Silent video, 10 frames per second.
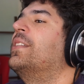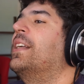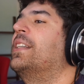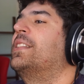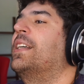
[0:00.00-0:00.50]

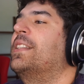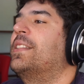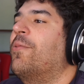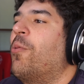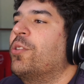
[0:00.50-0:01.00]
This is
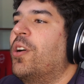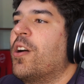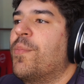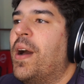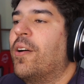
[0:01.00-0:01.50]
what we're talking
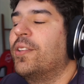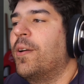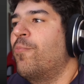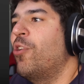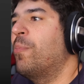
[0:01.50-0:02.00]
about. The
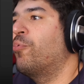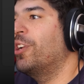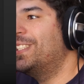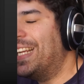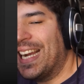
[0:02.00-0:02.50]

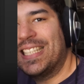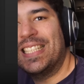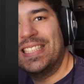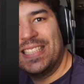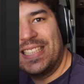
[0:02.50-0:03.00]

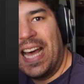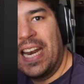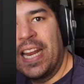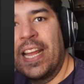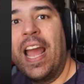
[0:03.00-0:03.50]
reprojection
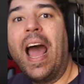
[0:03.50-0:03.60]
setting.